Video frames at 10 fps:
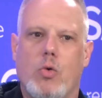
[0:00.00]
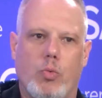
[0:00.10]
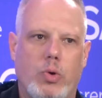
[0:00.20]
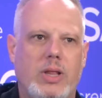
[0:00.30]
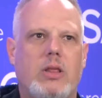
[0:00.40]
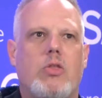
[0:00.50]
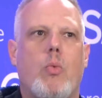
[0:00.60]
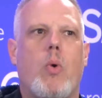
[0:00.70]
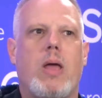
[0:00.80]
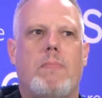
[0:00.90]
really the
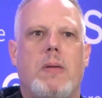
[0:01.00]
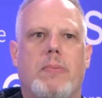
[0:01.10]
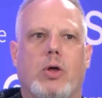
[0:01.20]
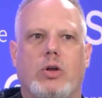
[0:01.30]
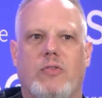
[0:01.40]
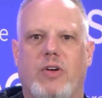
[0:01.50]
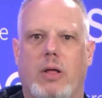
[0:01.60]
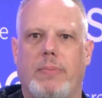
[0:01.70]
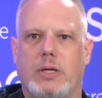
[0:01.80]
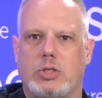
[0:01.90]
way people are
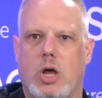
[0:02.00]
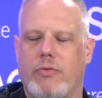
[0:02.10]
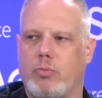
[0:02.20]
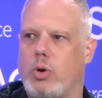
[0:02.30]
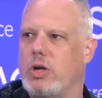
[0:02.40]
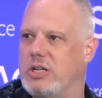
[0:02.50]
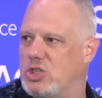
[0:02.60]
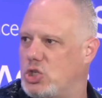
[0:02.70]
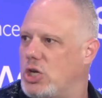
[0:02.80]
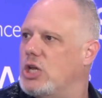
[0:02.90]
developing software is
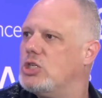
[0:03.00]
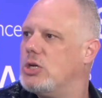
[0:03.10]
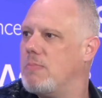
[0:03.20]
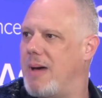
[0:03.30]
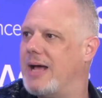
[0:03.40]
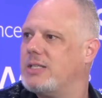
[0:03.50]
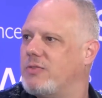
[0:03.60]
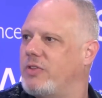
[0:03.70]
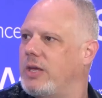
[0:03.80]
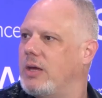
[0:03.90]
changing
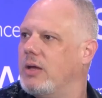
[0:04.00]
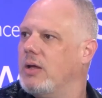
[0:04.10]
massively,